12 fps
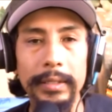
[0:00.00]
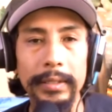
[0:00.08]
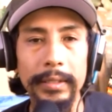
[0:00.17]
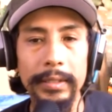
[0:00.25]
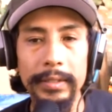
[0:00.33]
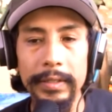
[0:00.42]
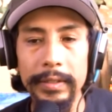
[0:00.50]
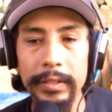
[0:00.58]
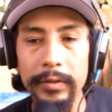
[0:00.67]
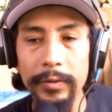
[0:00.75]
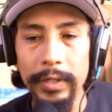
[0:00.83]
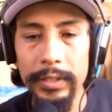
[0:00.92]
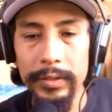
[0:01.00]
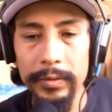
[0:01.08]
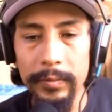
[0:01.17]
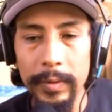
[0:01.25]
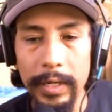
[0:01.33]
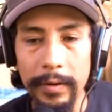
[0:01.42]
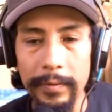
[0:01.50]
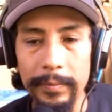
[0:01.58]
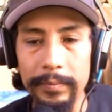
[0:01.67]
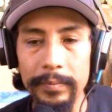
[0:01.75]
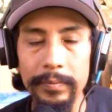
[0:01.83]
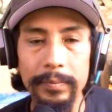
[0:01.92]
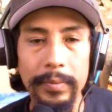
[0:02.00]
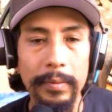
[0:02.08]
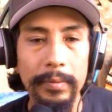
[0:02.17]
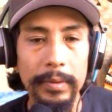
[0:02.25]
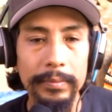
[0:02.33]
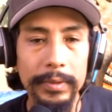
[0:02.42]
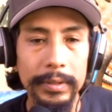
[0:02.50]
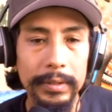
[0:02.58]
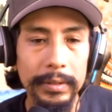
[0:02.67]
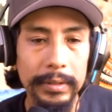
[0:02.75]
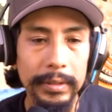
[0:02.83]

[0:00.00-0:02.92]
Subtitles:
internet connection, we have problems.